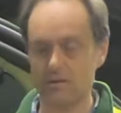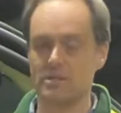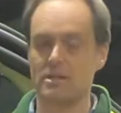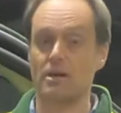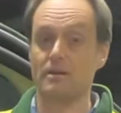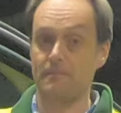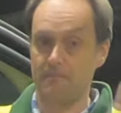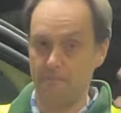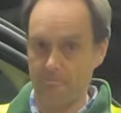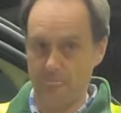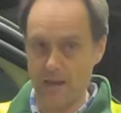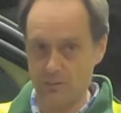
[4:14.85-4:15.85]
So
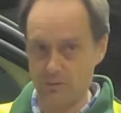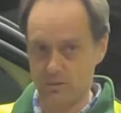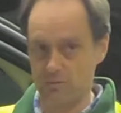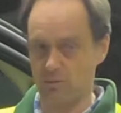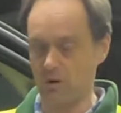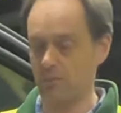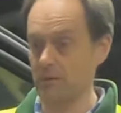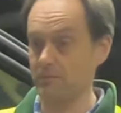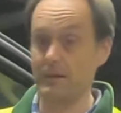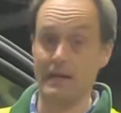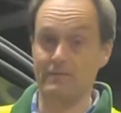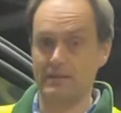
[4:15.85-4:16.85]
that was the problem,
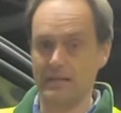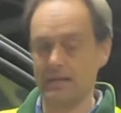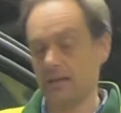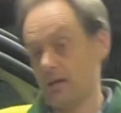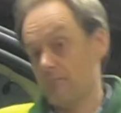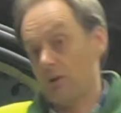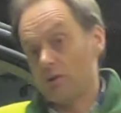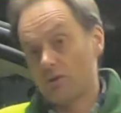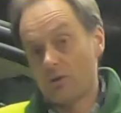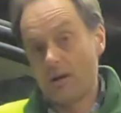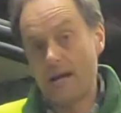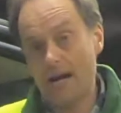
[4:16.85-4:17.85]
evidently. I'm not
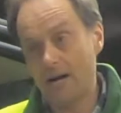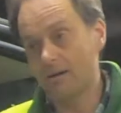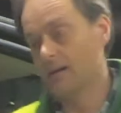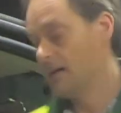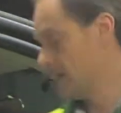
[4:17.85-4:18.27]
sure how.